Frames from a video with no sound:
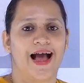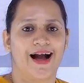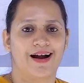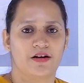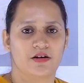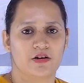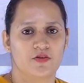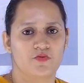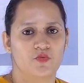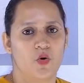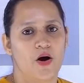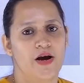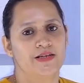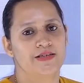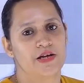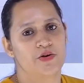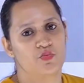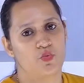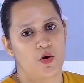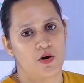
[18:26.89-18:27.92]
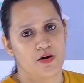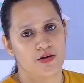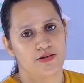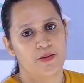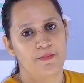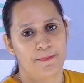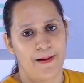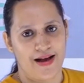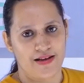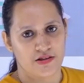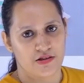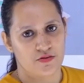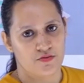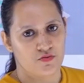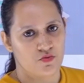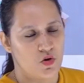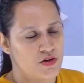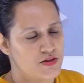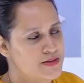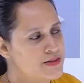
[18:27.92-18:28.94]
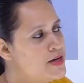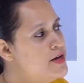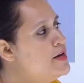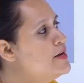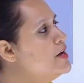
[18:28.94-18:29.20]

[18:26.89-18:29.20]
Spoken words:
active voice and what is a passive voice.